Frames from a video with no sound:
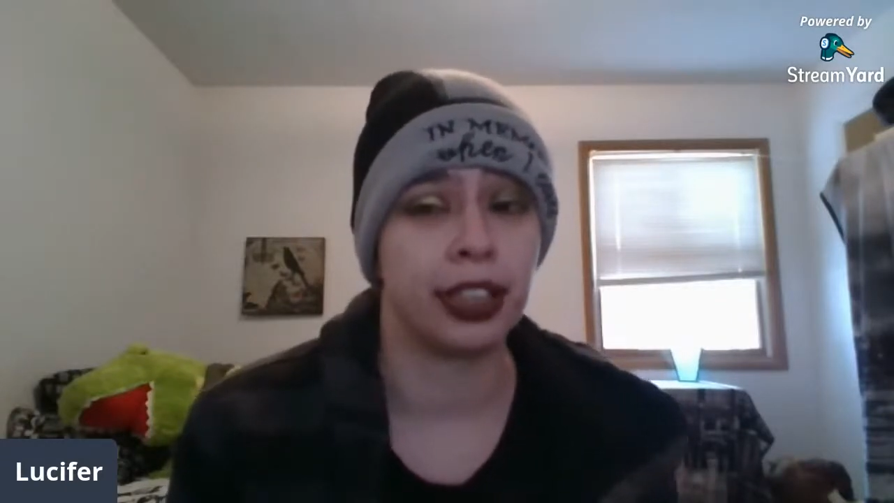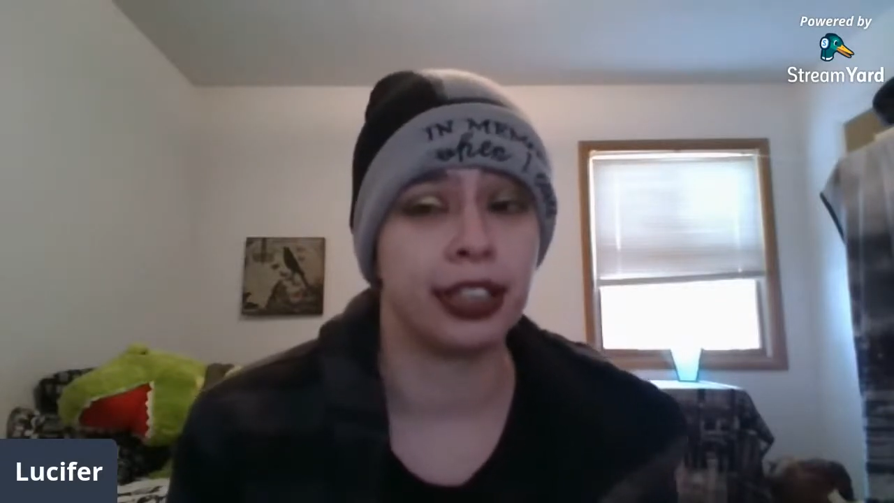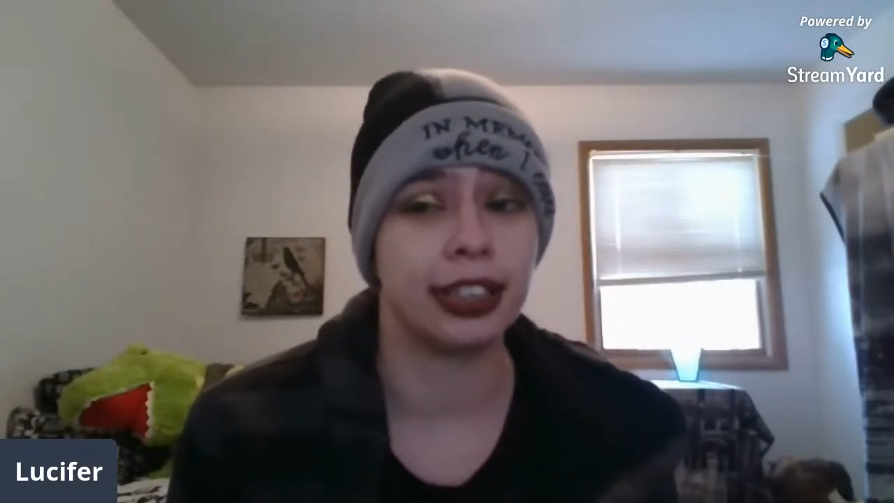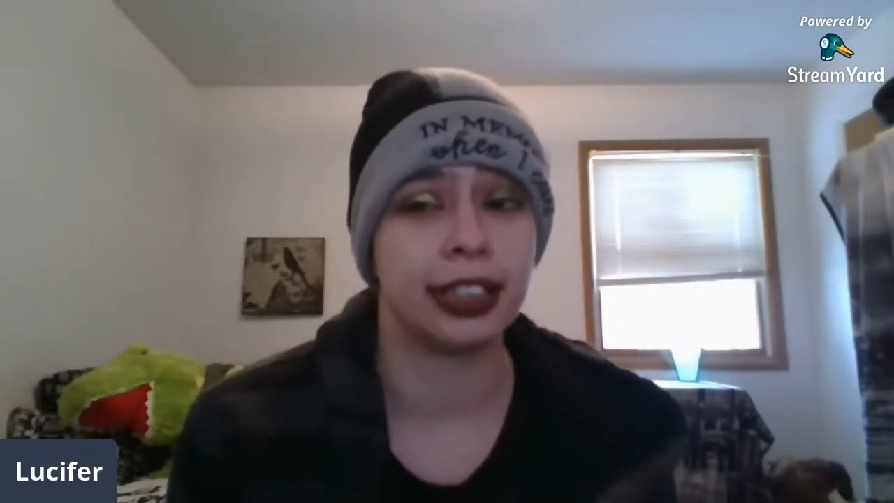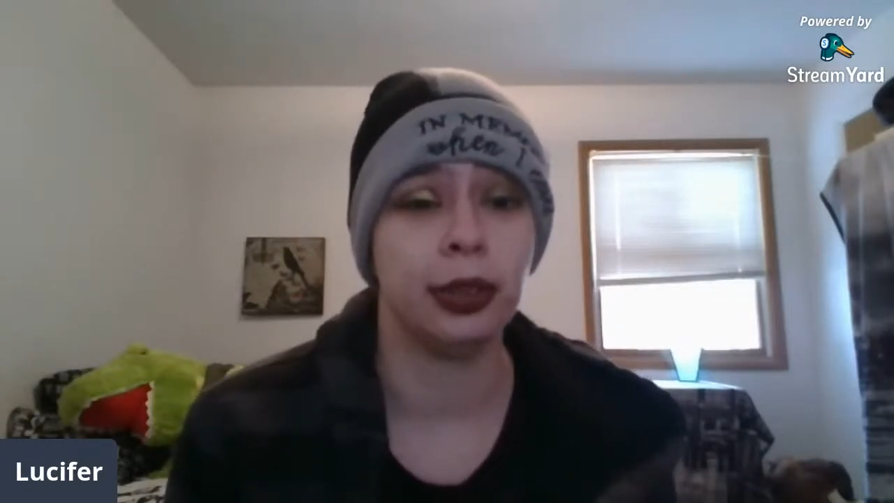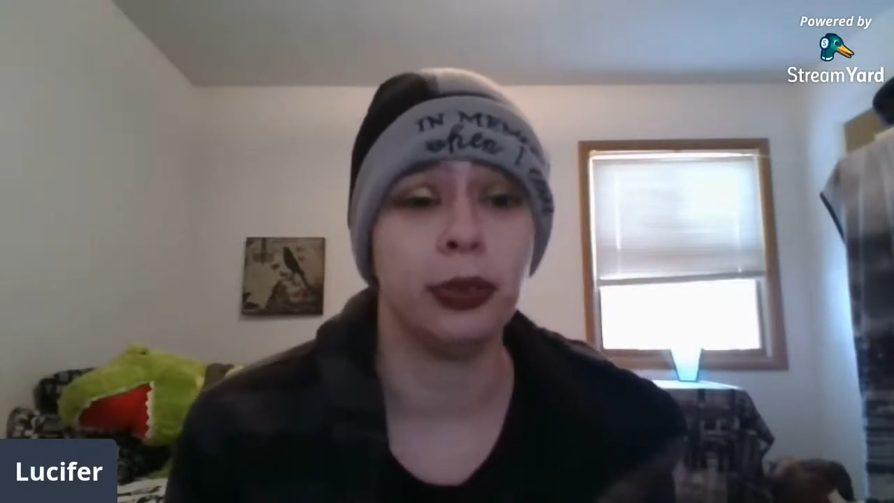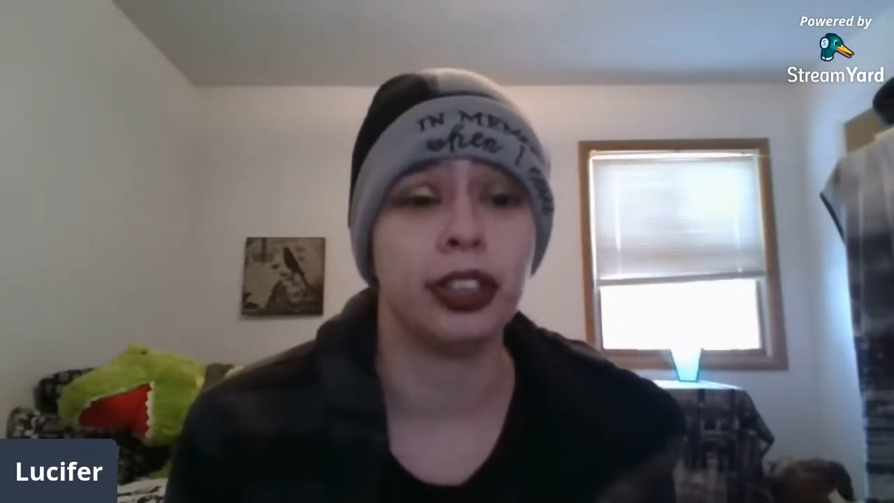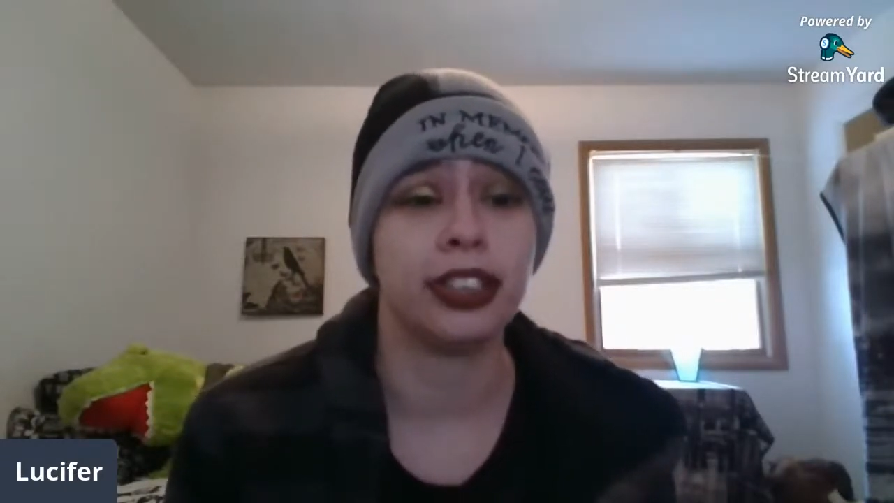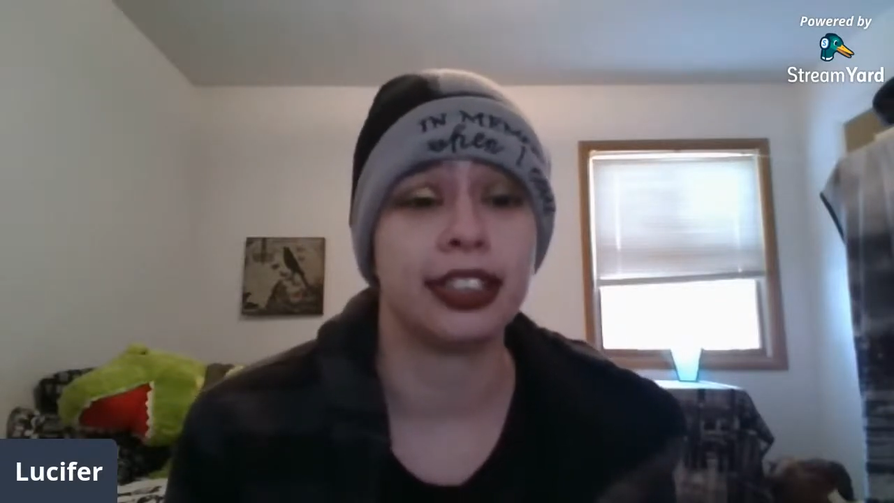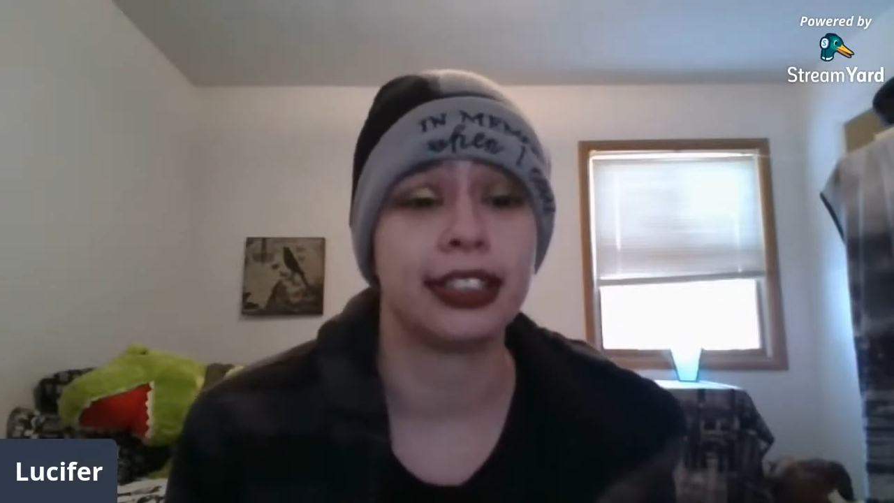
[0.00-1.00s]
because it
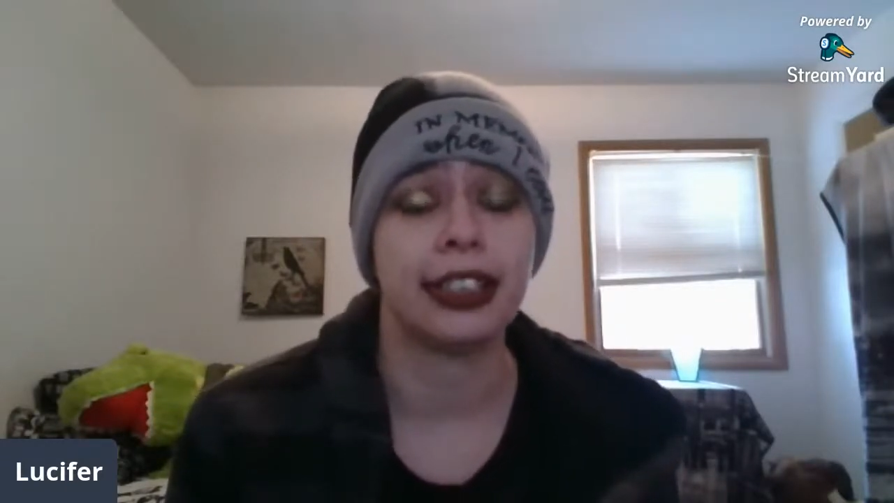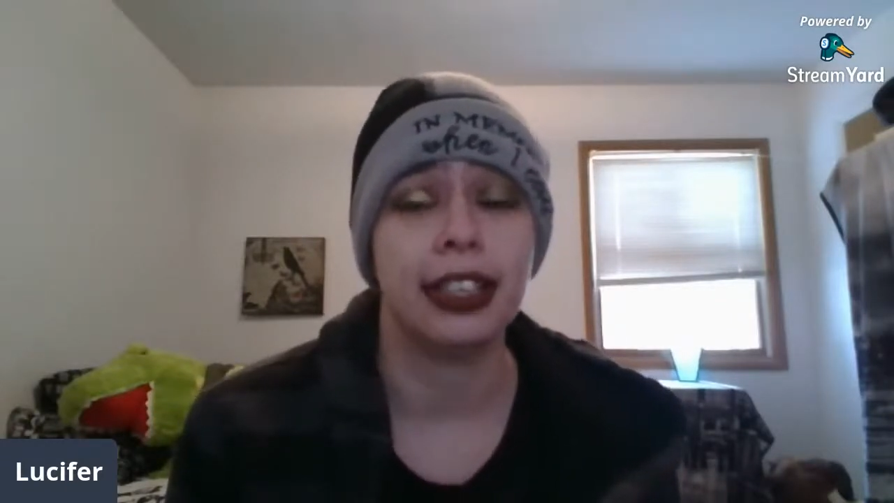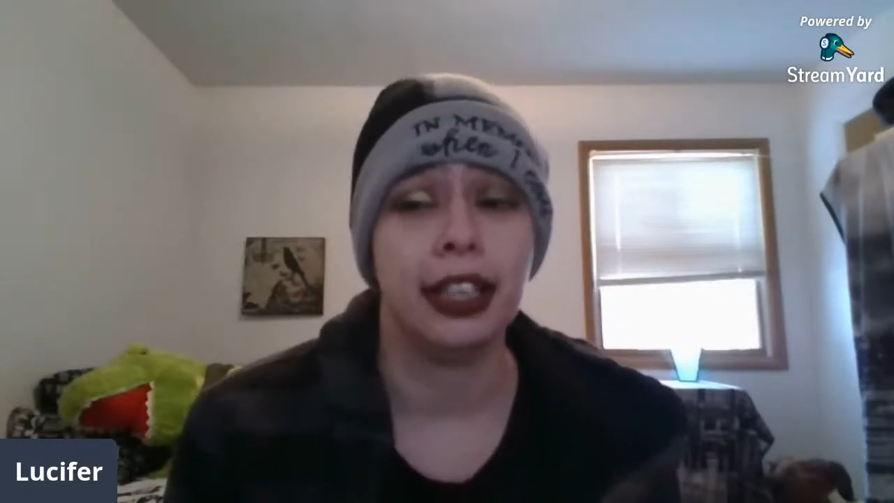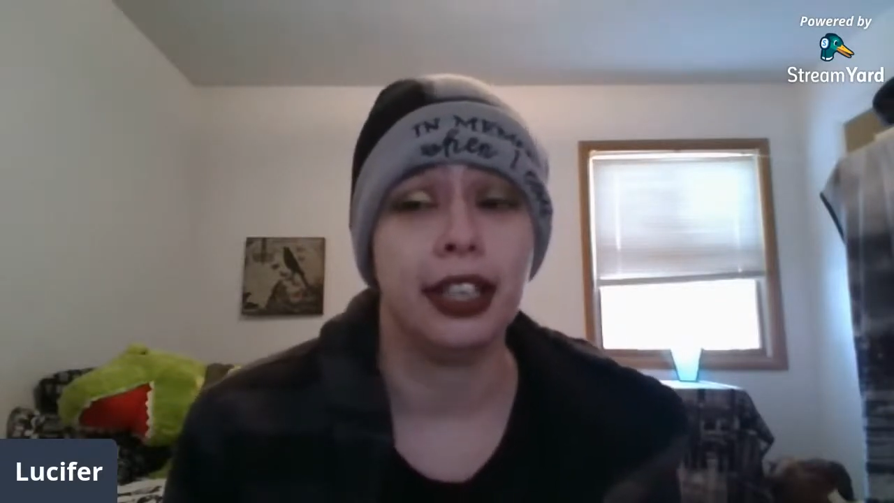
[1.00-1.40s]
was